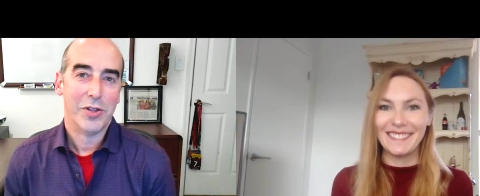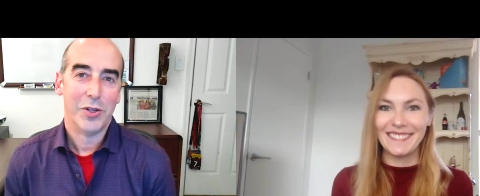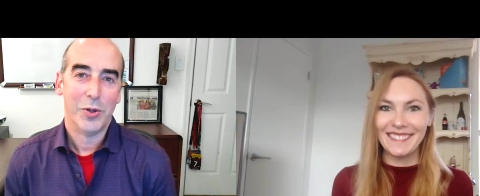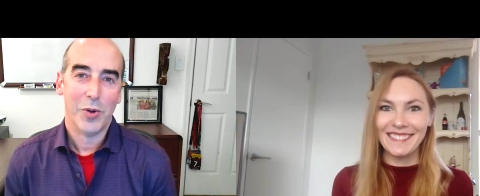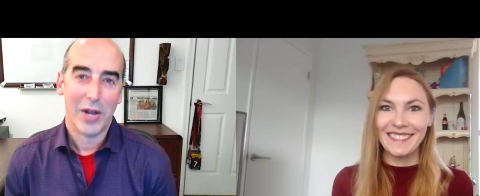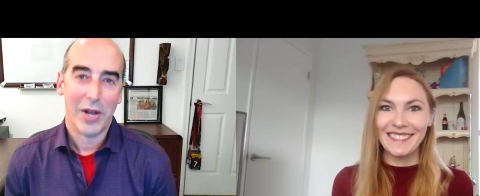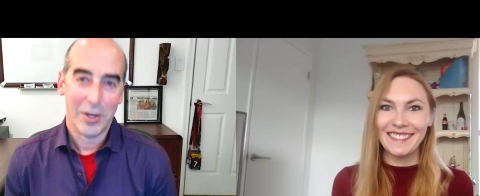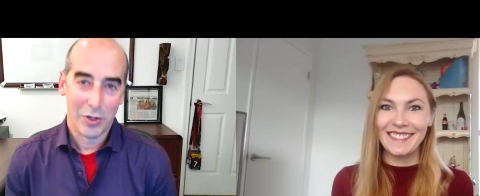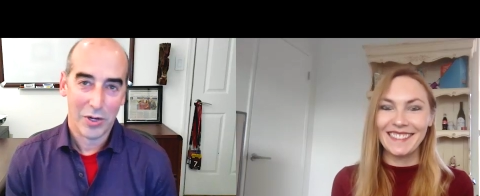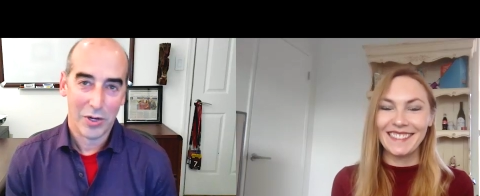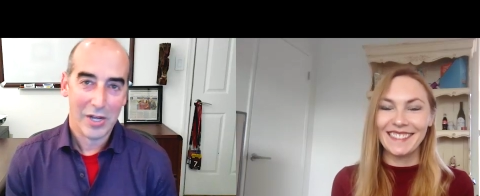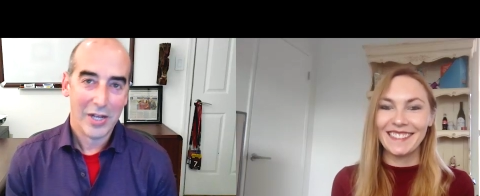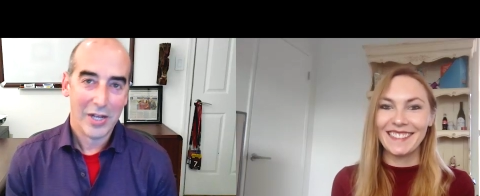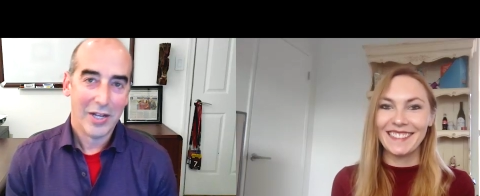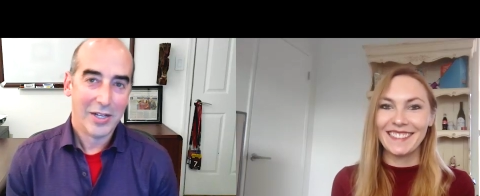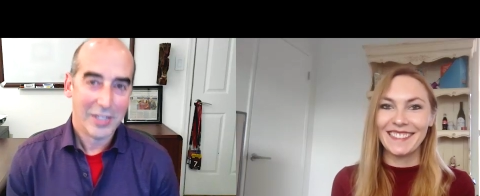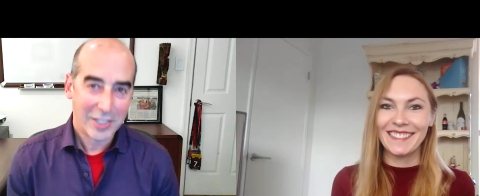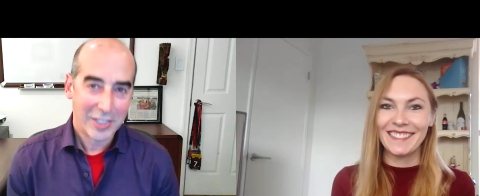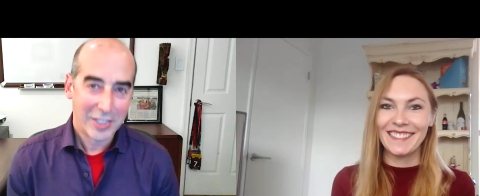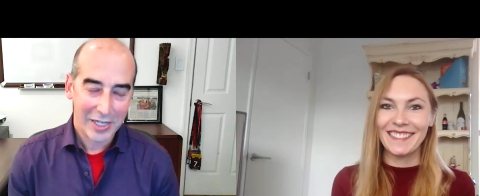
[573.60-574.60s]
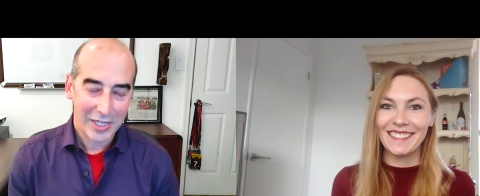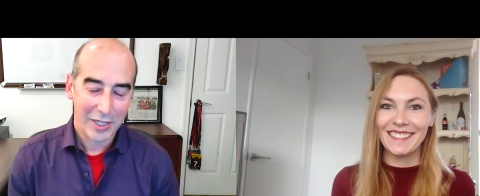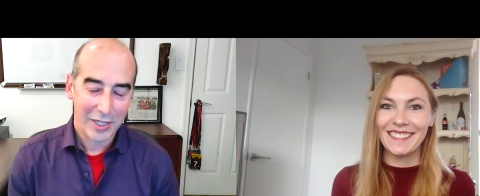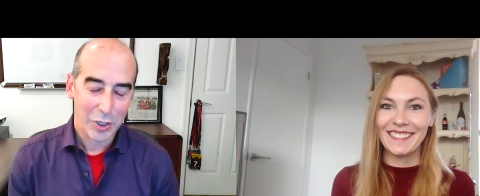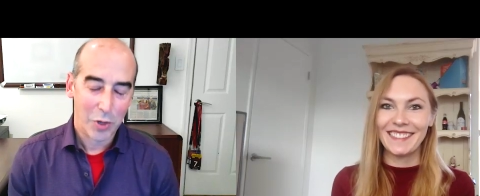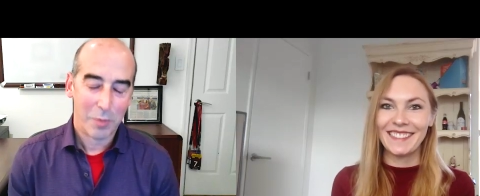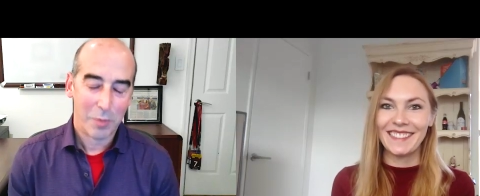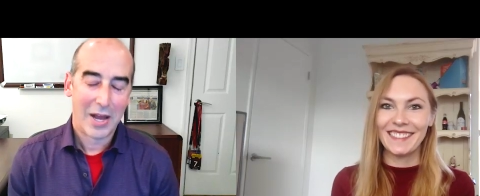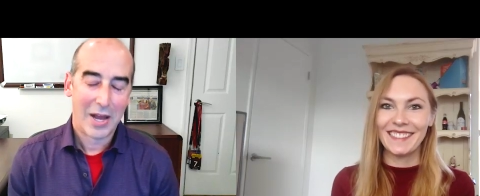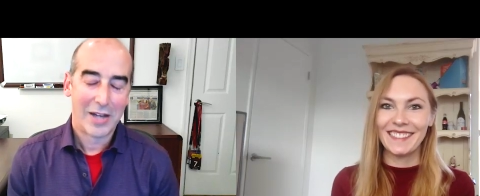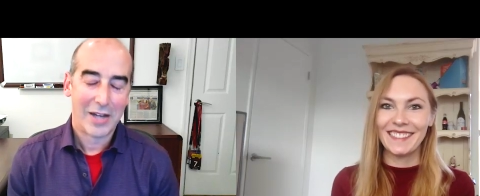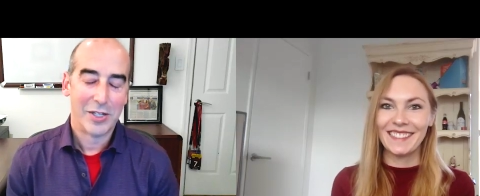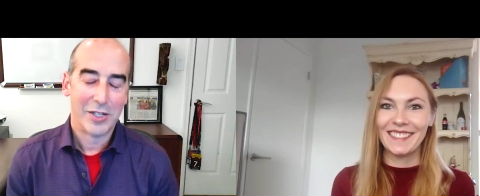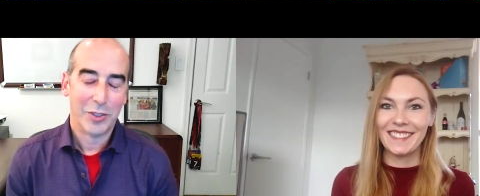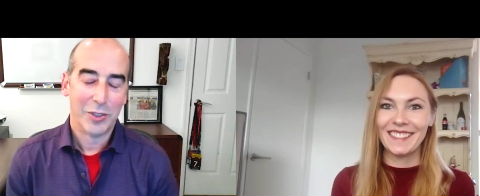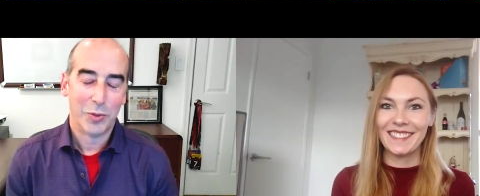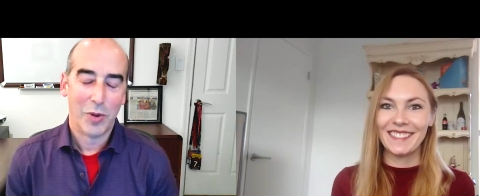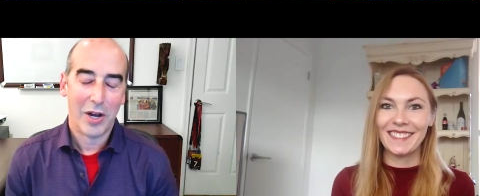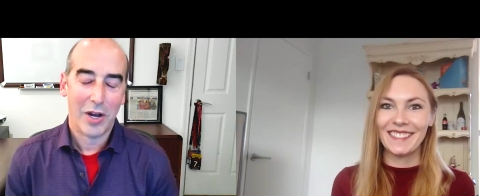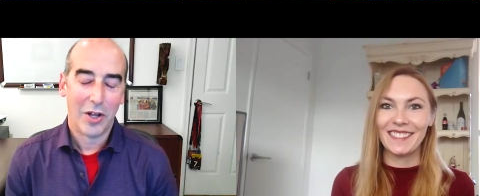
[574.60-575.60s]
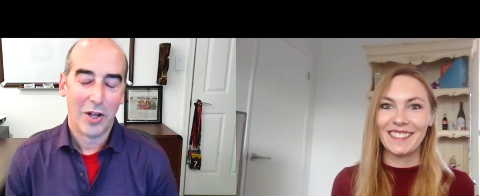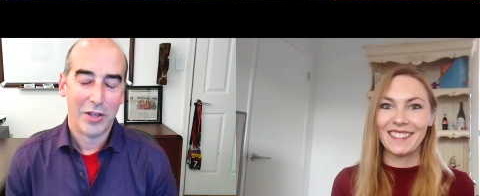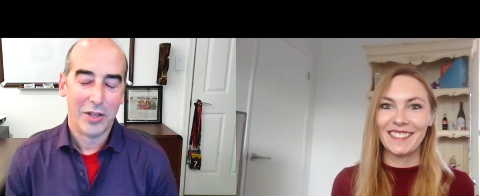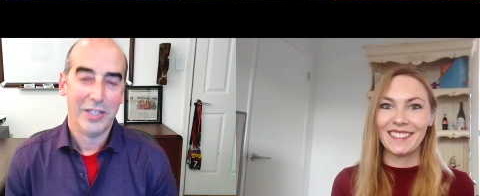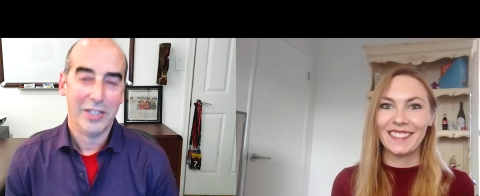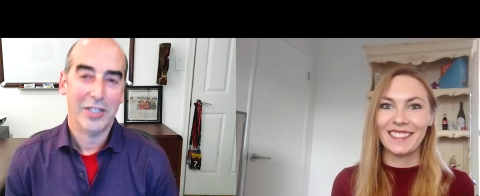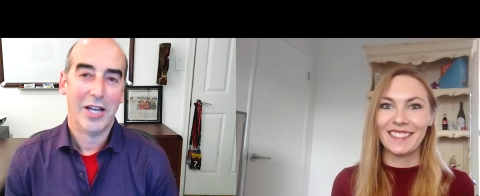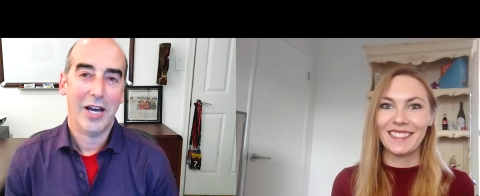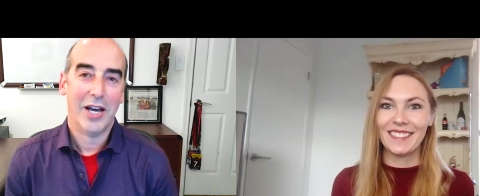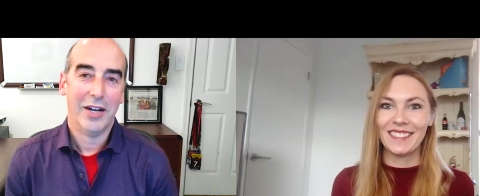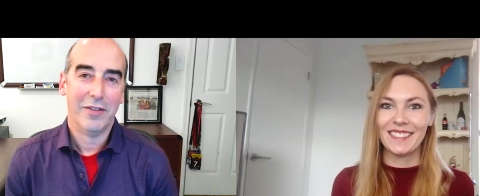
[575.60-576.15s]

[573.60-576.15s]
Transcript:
Speaker 1: you and seeing your passion as well on these kind